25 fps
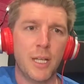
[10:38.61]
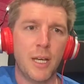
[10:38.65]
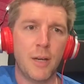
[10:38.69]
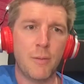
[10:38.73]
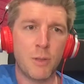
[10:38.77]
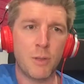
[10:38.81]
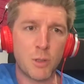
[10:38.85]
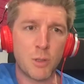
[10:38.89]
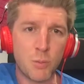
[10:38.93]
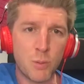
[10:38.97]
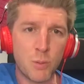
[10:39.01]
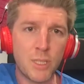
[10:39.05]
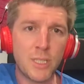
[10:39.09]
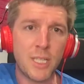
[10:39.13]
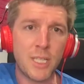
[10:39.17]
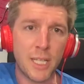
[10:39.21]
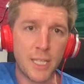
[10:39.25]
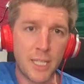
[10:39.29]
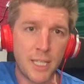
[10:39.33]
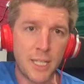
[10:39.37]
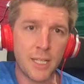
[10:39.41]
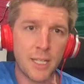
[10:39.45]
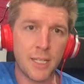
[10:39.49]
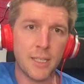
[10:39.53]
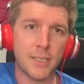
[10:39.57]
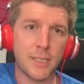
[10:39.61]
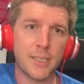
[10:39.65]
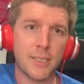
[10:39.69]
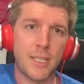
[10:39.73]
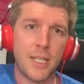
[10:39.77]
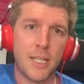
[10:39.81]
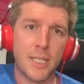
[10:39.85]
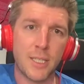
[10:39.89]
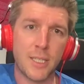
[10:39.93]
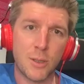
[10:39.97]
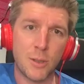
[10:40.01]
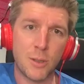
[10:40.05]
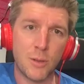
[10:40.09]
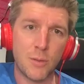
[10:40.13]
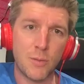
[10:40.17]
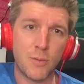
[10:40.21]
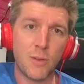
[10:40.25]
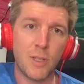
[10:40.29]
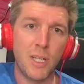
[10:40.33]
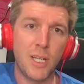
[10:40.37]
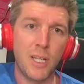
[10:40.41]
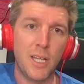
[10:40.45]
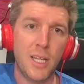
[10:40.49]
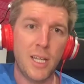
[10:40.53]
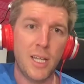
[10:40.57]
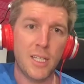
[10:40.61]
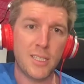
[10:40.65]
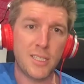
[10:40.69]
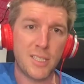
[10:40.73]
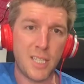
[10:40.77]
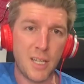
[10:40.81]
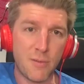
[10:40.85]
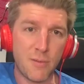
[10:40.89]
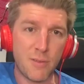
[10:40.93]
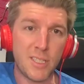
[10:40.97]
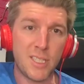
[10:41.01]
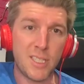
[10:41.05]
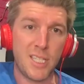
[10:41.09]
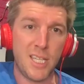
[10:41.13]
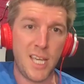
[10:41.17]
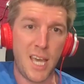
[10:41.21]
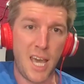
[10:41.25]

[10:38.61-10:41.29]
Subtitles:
I mean, it's ridiculous, like sort of 70,